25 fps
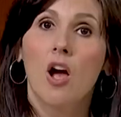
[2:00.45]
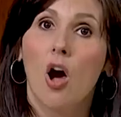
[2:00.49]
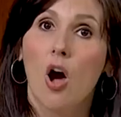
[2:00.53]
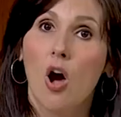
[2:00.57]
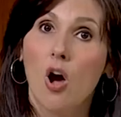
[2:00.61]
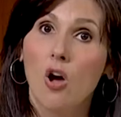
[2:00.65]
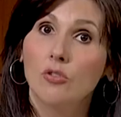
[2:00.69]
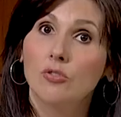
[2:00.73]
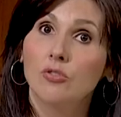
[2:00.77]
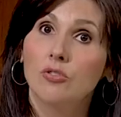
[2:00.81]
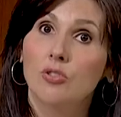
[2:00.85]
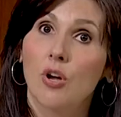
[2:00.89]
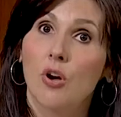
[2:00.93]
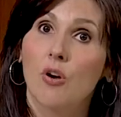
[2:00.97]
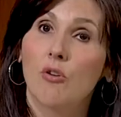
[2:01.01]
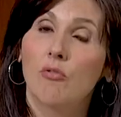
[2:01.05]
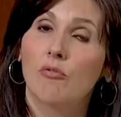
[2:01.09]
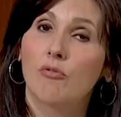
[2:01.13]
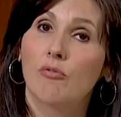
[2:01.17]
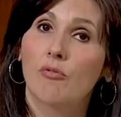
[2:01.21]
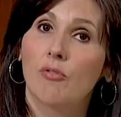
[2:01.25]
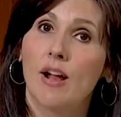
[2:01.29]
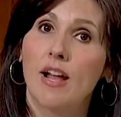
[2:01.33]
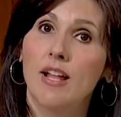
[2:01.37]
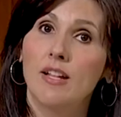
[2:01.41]
Also,
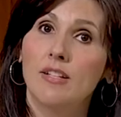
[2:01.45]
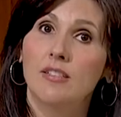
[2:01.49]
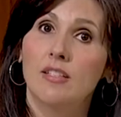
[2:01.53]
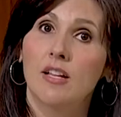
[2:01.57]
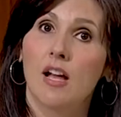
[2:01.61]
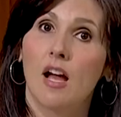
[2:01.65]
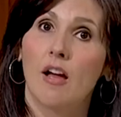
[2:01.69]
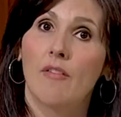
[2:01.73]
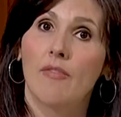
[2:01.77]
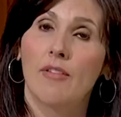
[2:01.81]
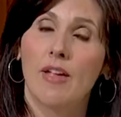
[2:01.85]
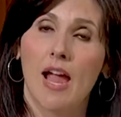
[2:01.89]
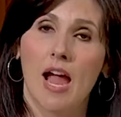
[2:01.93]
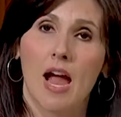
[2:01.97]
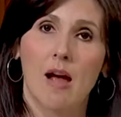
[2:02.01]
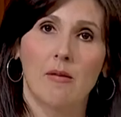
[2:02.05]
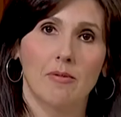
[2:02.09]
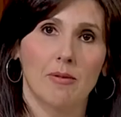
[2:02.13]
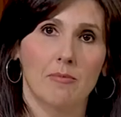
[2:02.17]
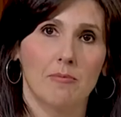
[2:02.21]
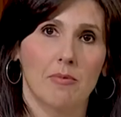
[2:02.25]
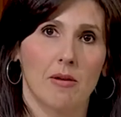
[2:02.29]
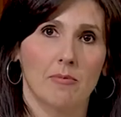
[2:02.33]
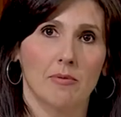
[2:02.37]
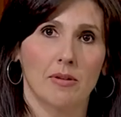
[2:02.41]
Friends of the
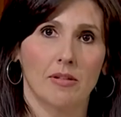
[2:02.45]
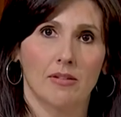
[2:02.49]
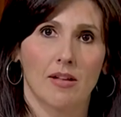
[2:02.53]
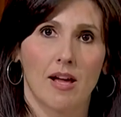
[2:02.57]
Abilene Public